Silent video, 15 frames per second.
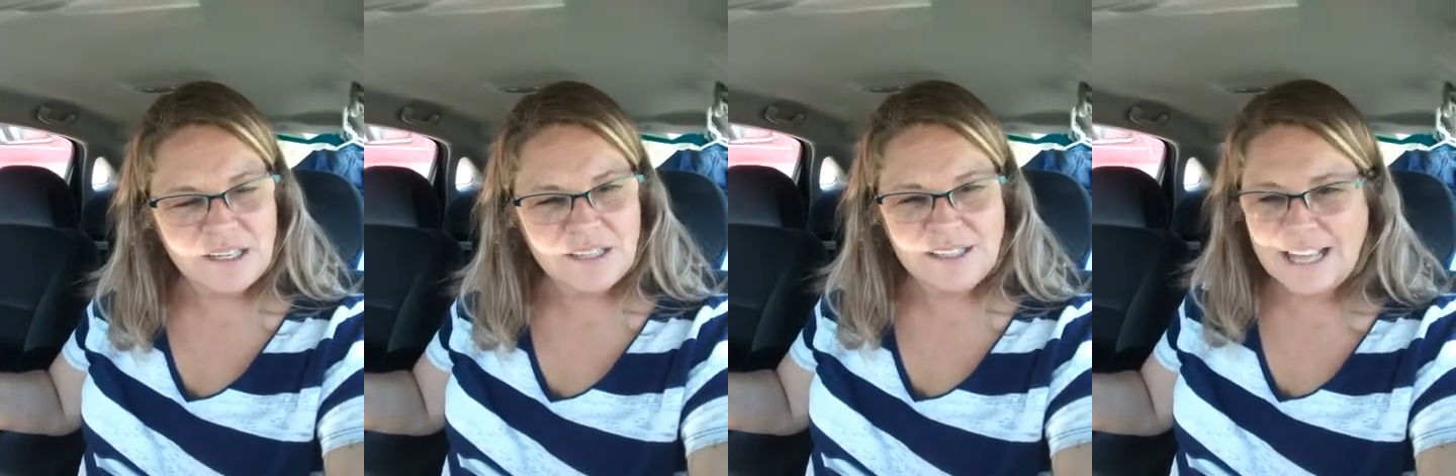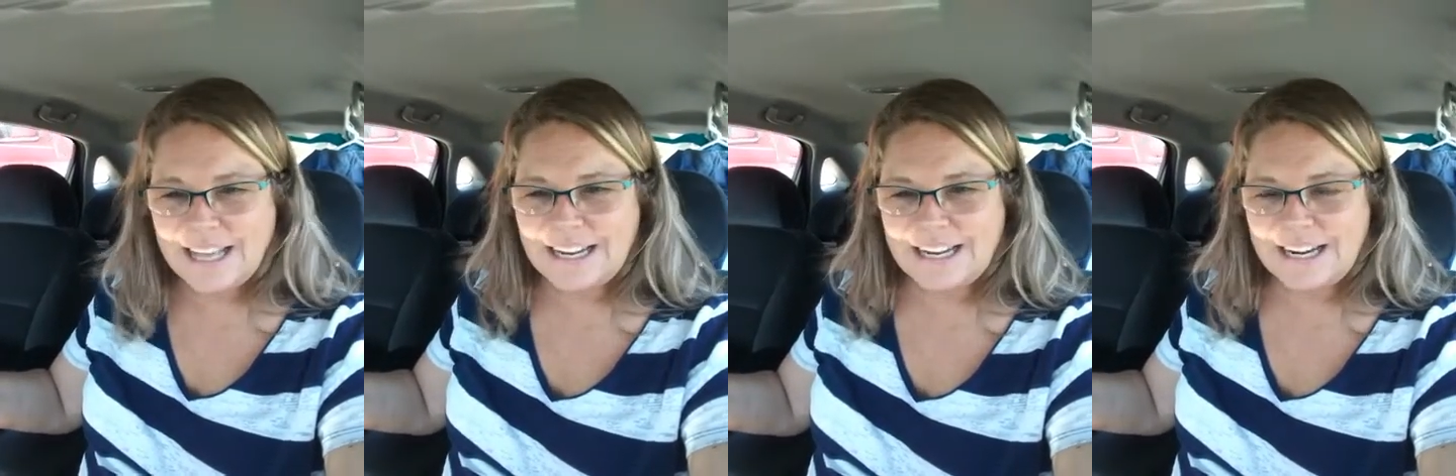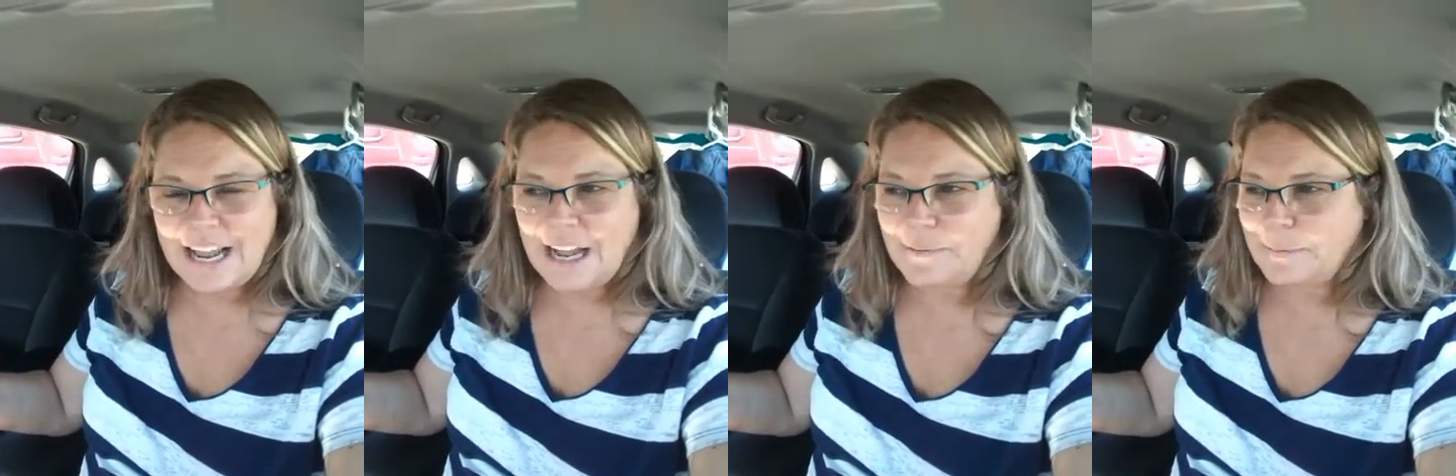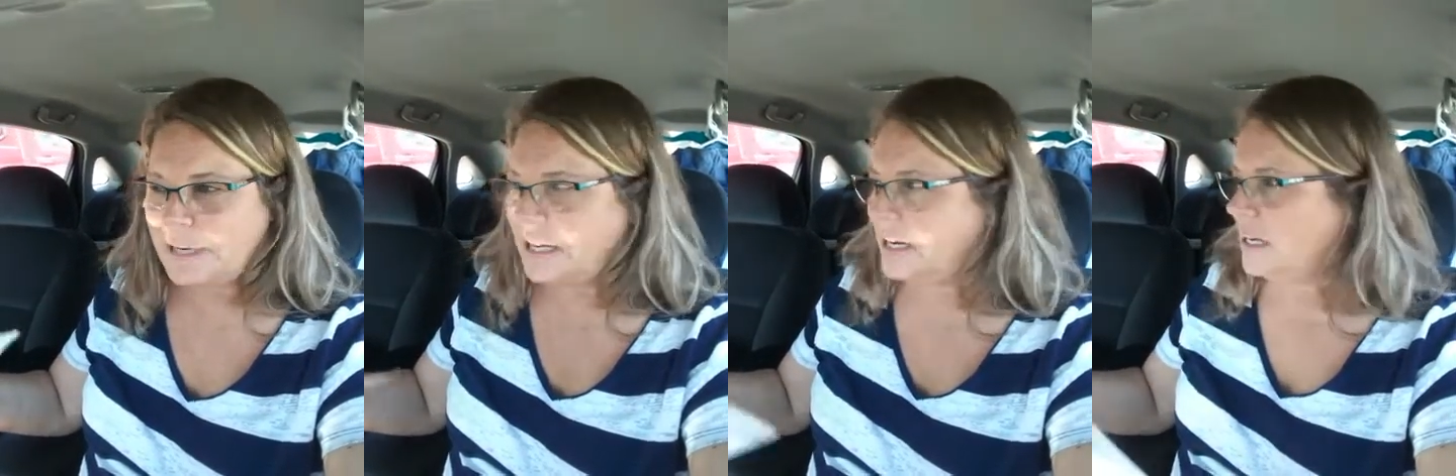That ain't
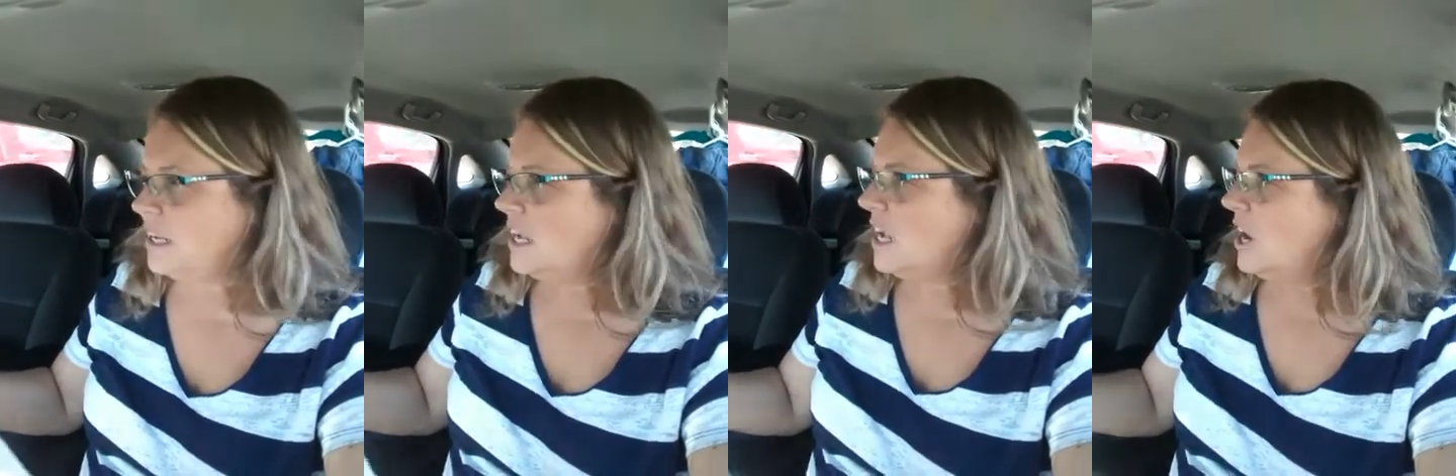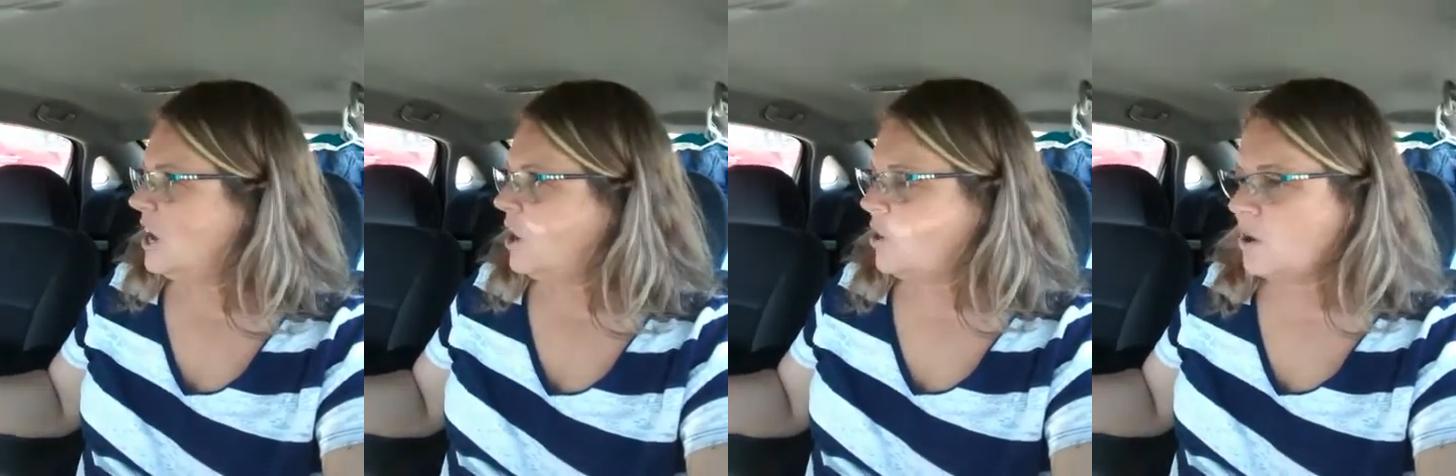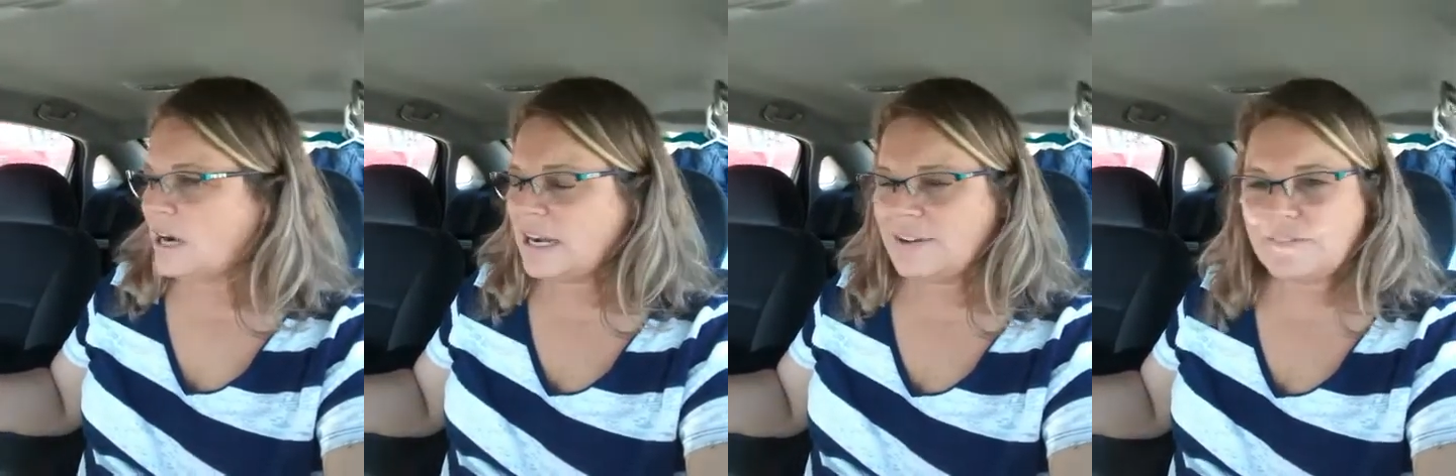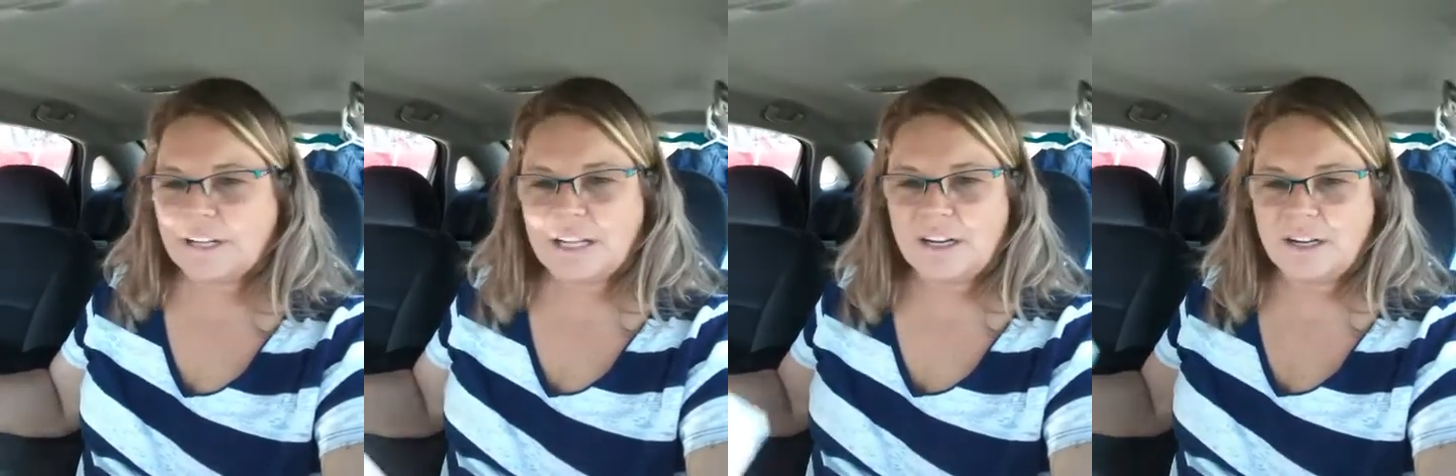happening. Or I'd have
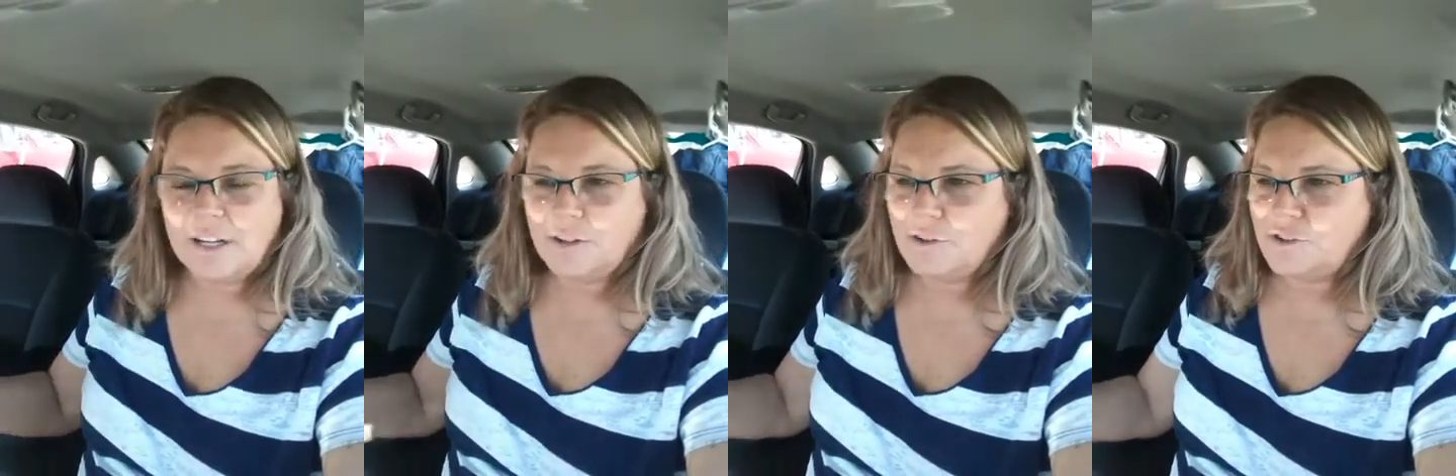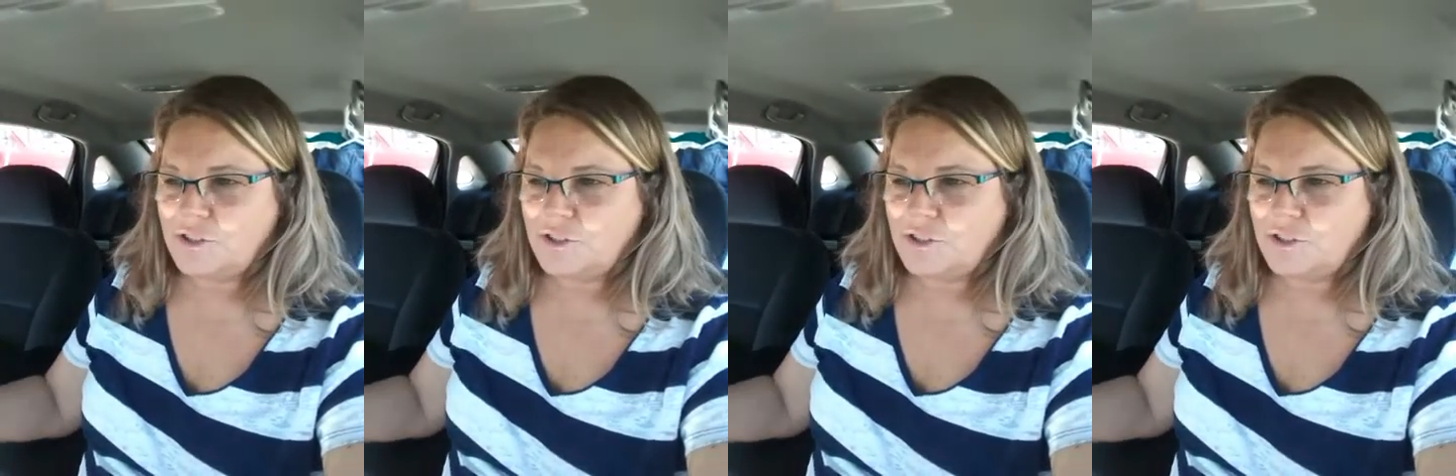to get another